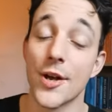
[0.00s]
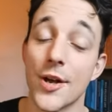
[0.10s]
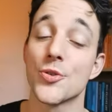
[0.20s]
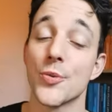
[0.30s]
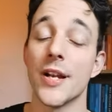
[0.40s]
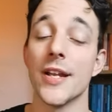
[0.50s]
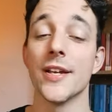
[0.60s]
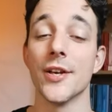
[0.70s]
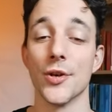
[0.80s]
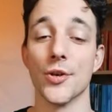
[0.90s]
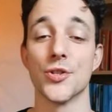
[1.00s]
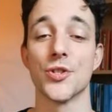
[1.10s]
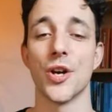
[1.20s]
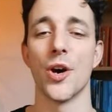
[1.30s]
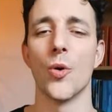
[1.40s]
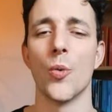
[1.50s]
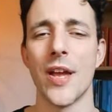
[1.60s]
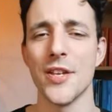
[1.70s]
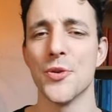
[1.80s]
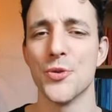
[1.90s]
sounds really good. So
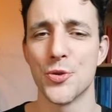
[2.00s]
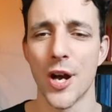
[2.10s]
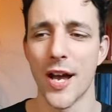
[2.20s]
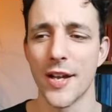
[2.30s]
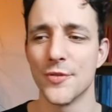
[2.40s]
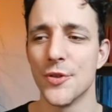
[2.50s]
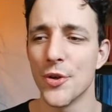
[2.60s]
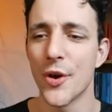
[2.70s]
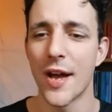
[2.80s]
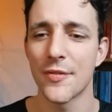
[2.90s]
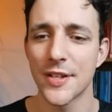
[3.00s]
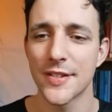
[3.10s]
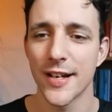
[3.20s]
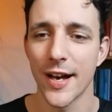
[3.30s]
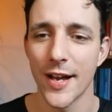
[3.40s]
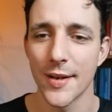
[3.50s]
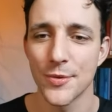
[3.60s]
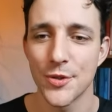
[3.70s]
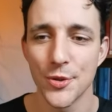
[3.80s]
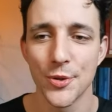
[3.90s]
when you drive, do you have the time
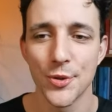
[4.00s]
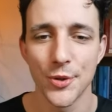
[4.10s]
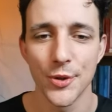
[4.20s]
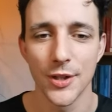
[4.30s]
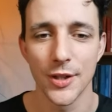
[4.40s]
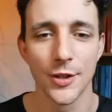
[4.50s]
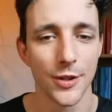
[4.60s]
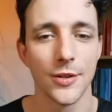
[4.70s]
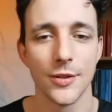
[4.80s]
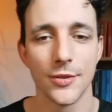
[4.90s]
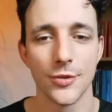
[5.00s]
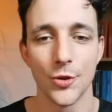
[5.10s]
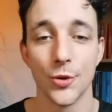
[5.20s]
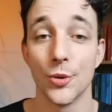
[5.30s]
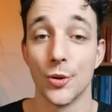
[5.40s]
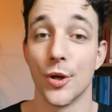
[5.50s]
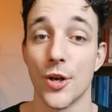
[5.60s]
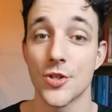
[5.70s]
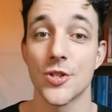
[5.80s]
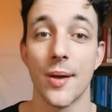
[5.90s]
to
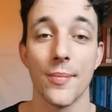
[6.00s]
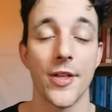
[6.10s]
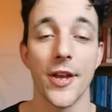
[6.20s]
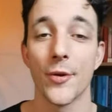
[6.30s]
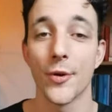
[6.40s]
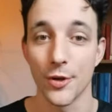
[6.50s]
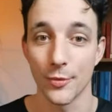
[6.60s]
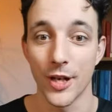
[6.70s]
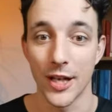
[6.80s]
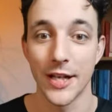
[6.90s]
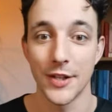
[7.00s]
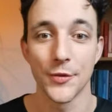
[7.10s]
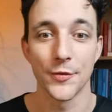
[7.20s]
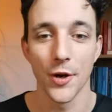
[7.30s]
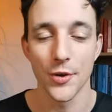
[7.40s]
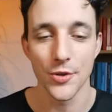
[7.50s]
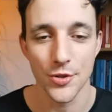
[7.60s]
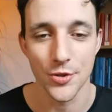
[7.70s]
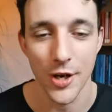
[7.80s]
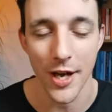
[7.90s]
learn something, or you really need to focus
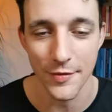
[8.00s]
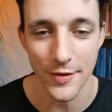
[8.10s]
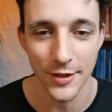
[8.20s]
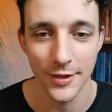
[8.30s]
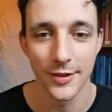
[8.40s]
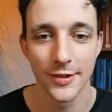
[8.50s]
on driving?